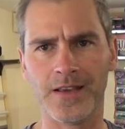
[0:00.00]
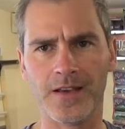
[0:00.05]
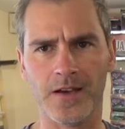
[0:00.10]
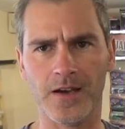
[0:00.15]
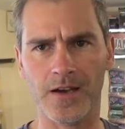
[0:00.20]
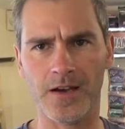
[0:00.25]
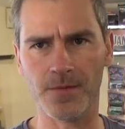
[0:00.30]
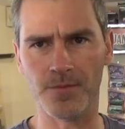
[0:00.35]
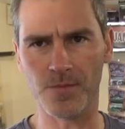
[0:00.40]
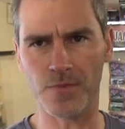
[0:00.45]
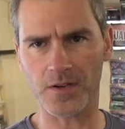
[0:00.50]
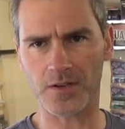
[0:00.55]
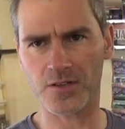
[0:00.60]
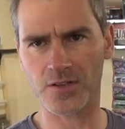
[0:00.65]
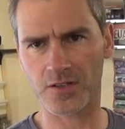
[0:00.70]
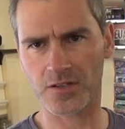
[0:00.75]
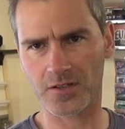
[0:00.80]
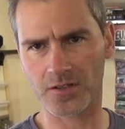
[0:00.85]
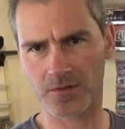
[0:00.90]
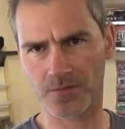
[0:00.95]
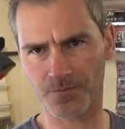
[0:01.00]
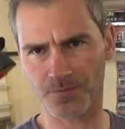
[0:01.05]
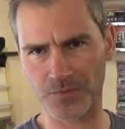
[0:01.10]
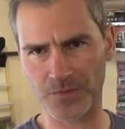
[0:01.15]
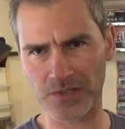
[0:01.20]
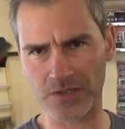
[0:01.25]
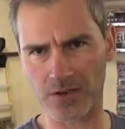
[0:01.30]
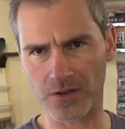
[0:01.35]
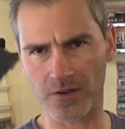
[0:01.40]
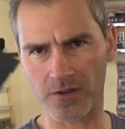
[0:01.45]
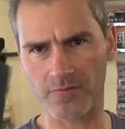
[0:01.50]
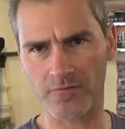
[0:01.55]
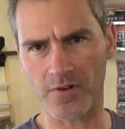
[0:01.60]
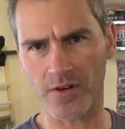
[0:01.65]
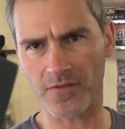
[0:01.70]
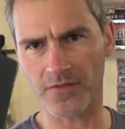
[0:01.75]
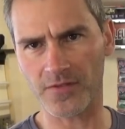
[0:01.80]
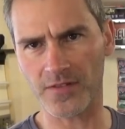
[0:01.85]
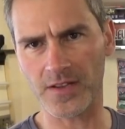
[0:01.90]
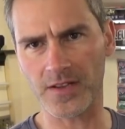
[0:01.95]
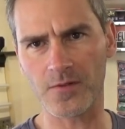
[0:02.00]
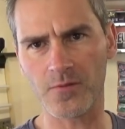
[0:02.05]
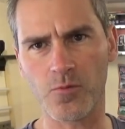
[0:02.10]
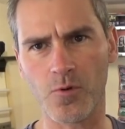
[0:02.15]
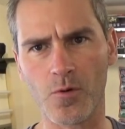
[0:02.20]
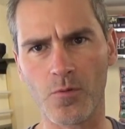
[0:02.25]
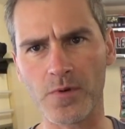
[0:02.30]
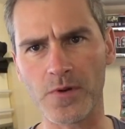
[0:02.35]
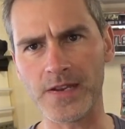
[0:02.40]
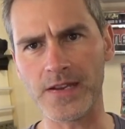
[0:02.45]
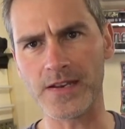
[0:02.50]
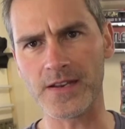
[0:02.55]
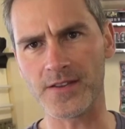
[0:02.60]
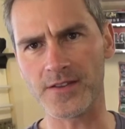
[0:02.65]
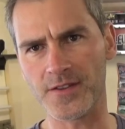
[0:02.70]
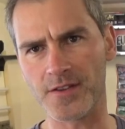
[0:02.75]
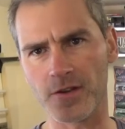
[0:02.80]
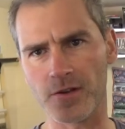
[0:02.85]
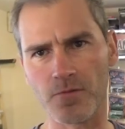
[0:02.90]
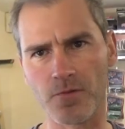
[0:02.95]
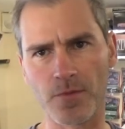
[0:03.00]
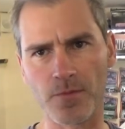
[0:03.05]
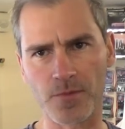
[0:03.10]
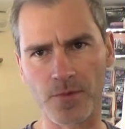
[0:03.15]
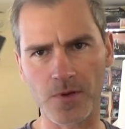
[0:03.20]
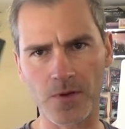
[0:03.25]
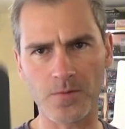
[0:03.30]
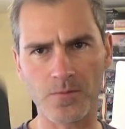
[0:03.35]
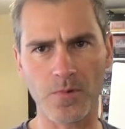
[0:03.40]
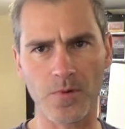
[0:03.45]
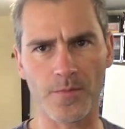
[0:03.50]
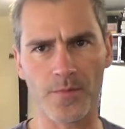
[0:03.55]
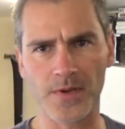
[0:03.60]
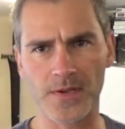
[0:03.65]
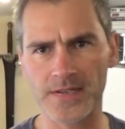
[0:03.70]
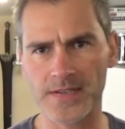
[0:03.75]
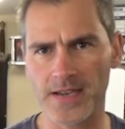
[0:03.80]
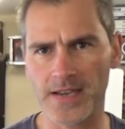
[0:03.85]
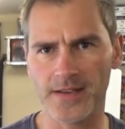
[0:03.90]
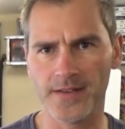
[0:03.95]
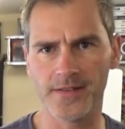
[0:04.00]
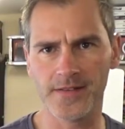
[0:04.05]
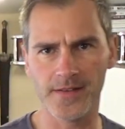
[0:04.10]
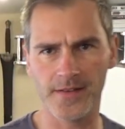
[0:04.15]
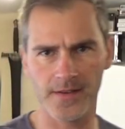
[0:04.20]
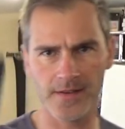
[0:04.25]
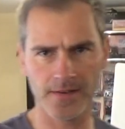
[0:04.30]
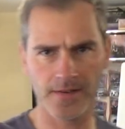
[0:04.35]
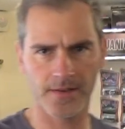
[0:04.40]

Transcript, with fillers: um, but I'll just show you roughly what we need to do when we when we sand